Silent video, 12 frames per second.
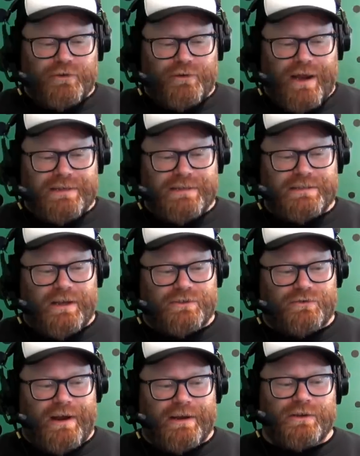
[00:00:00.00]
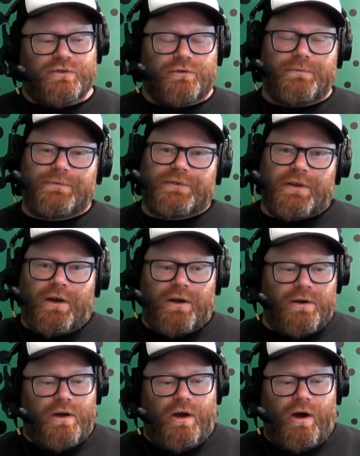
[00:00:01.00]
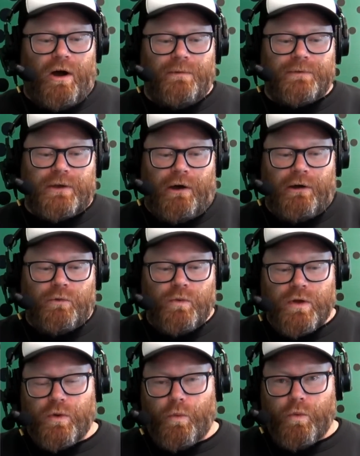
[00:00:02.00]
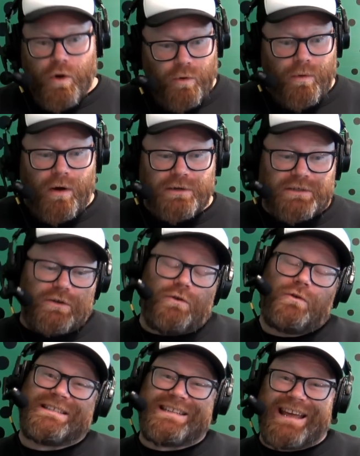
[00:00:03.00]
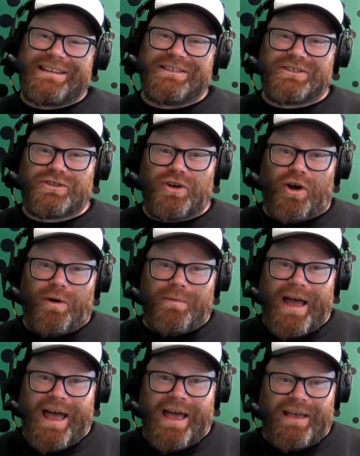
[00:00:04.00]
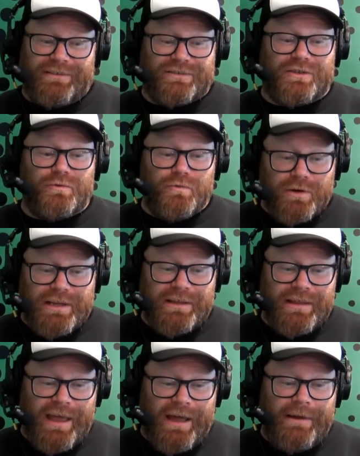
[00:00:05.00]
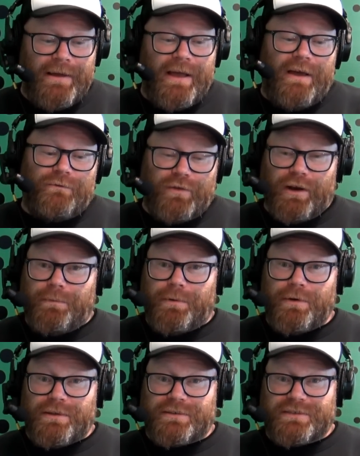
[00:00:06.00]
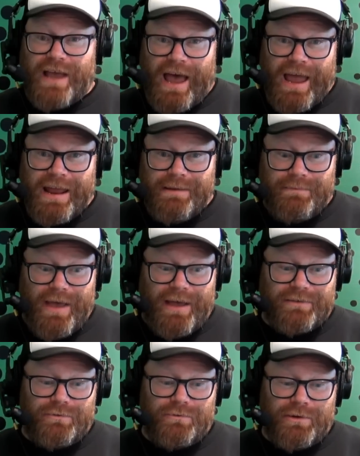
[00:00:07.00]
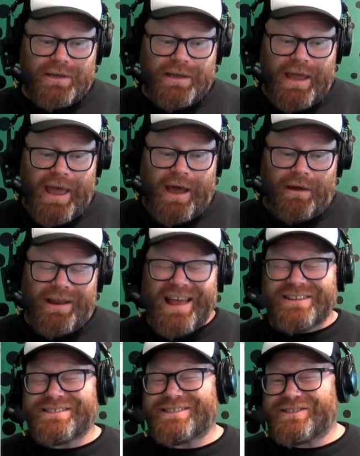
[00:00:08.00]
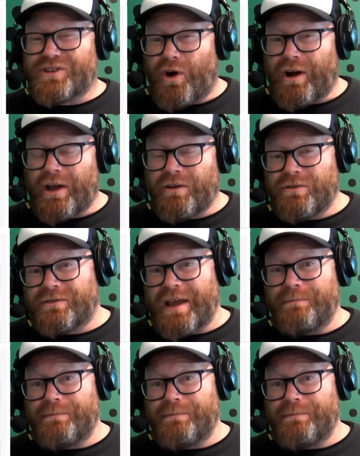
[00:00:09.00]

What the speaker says: trades. Let's go straight into them. So I'm going with Wilmot, who has done his job as the rookie there. Philippou the same as a rookie out. And Stocker, who's that